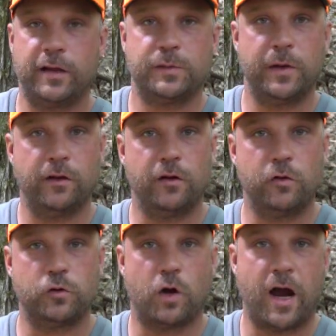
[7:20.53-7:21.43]
It's been a
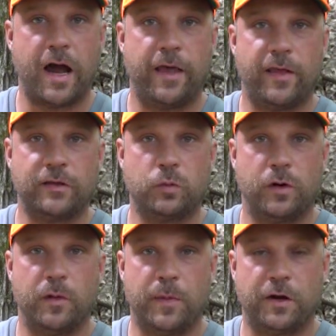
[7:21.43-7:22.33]
little dry, and that's
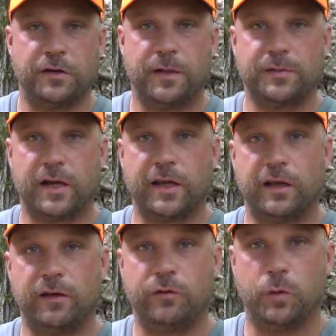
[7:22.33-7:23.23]
one of the better tips I
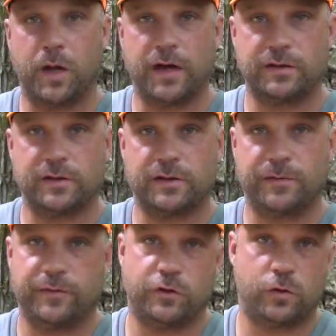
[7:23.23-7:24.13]
can give you guys is
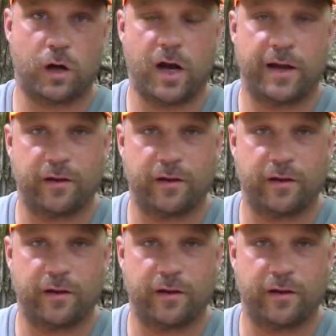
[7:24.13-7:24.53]
if it's dry,